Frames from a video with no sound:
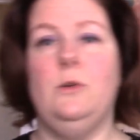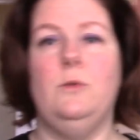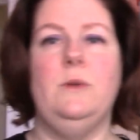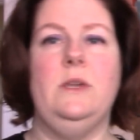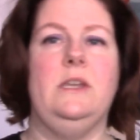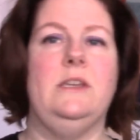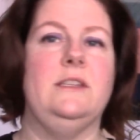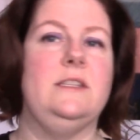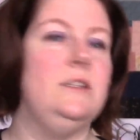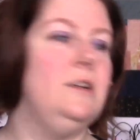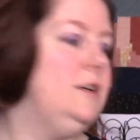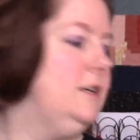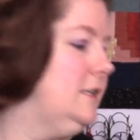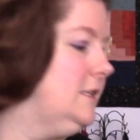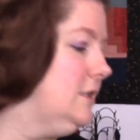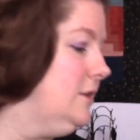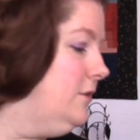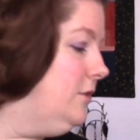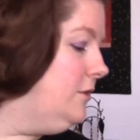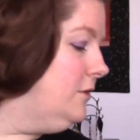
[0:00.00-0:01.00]
a week of
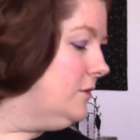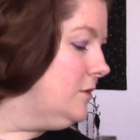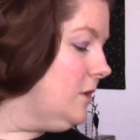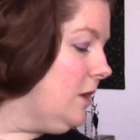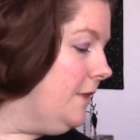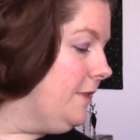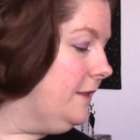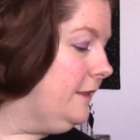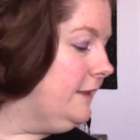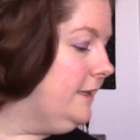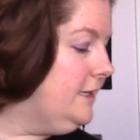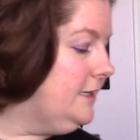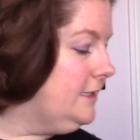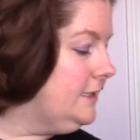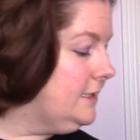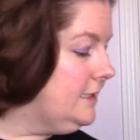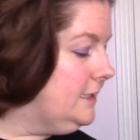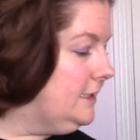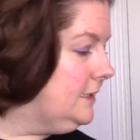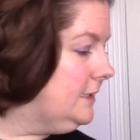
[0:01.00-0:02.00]
starts. So those are on the
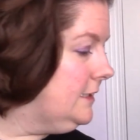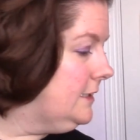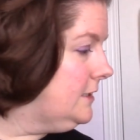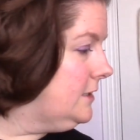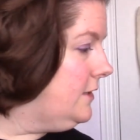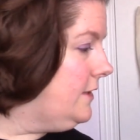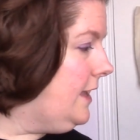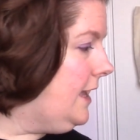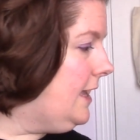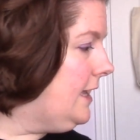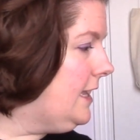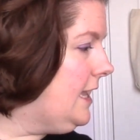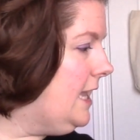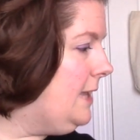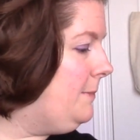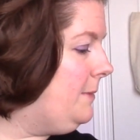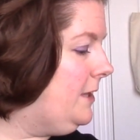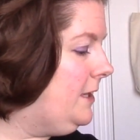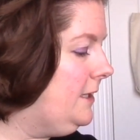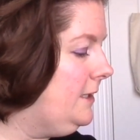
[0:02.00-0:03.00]
list. So that
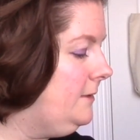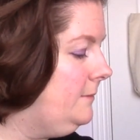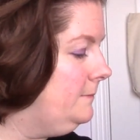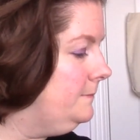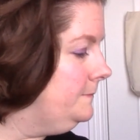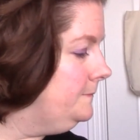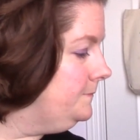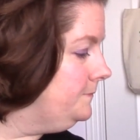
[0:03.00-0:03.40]
came in.